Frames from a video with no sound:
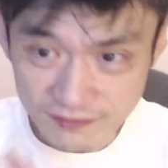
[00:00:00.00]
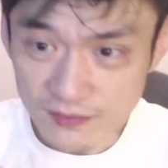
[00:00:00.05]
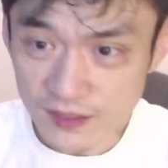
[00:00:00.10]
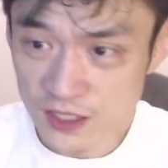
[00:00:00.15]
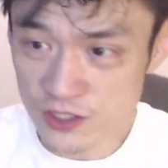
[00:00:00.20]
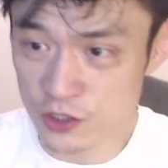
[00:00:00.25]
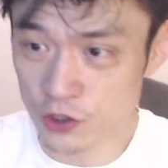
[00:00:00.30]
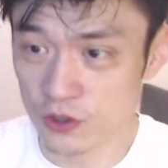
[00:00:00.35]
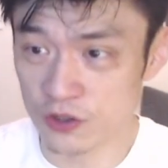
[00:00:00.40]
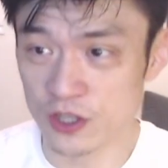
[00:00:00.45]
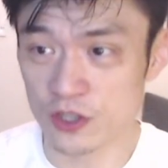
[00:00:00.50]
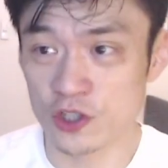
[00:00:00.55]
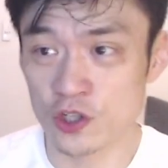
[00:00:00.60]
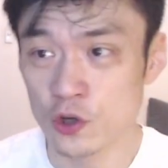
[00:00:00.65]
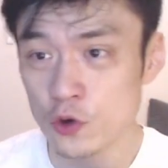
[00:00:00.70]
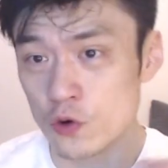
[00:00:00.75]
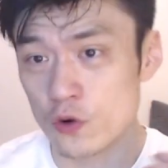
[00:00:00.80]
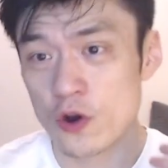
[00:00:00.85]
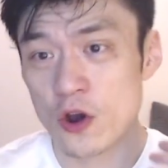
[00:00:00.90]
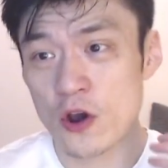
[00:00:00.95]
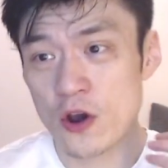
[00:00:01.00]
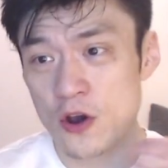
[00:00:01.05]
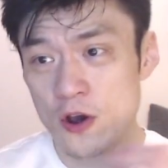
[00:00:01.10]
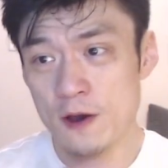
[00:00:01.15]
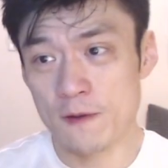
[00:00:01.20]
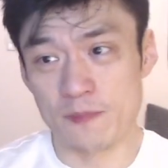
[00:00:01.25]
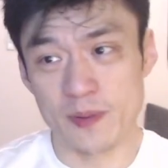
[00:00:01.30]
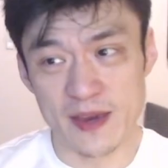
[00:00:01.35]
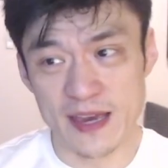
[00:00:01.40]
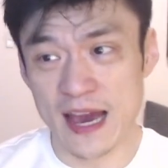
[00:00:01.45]
So the two,
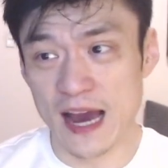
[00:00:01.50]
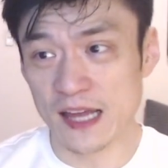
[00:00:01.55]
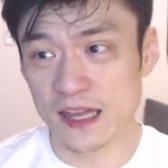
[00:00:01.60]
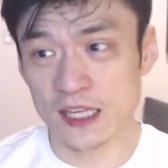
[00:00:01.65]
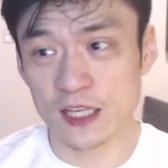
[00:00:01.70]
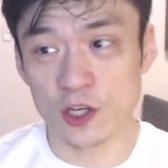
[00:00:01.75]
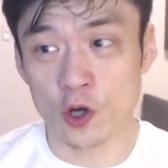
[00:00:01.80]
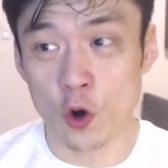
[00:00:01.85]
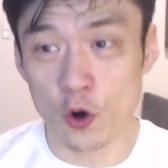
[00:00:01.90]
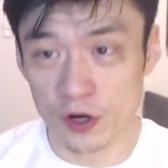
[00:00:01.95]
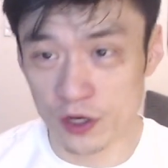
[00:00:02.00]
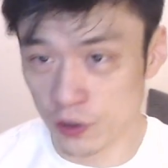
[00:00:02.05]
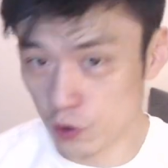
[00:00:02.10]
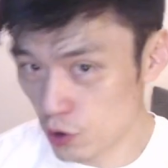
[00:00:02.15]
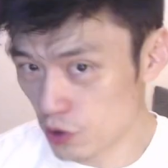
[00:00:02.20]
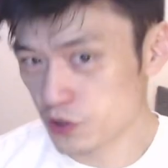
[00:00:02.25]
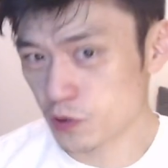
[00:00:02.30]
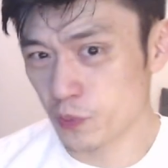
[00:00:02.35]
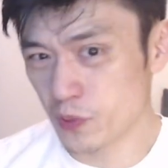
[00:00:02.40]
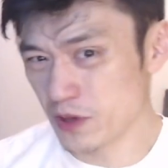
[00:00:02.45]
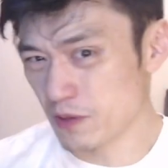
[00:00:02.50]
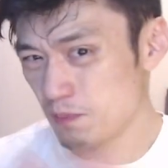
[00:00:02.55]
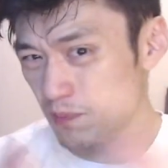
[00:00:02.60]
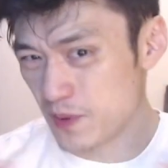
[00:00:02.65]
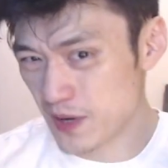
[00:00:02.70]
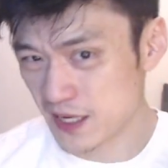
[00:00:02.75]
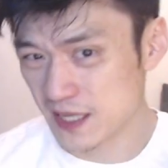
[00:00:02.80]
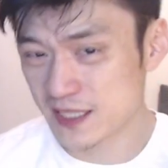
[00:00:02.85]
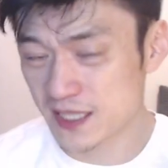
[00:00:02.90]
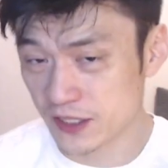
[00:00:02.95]
but yeah, I think Courtney Laws will be the
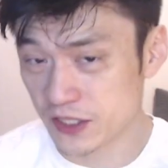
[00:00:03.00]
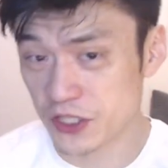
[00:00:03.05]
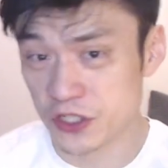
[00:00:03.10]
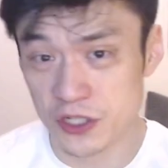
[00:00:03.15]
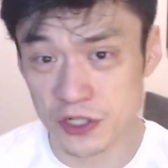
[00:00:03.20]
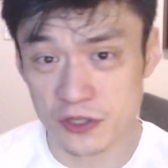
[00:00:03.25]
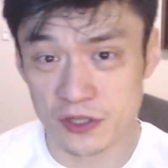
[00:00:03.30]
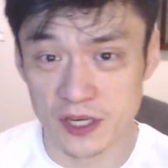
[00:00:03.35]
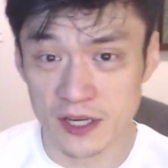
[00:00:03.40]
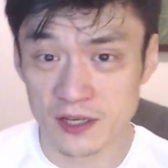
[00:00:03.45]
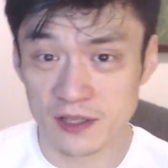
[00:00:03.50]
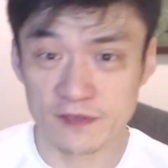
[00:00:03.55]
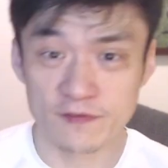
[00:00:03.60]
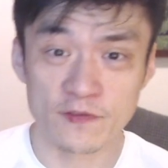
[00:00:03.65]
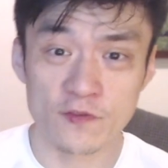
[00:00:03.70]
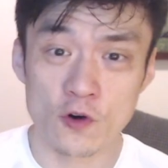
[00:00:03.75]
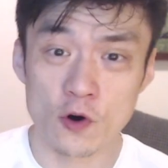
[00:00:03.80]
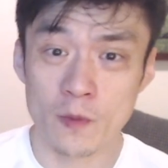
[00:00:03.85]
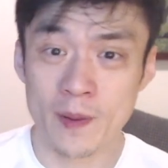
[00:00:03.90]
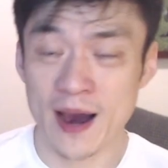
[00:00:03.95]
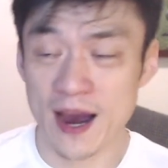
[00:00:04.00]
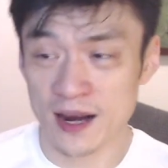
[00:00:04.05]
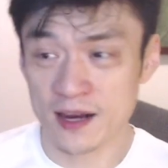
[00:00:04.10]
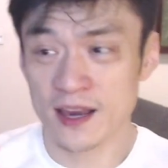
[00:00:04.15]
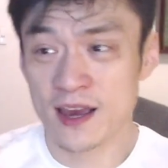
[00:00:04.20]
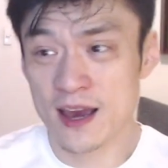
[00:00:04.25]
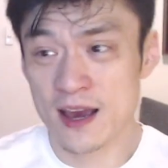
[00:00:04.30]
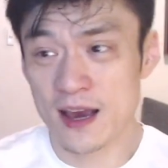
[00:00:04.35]
biggest addition to the England four pack.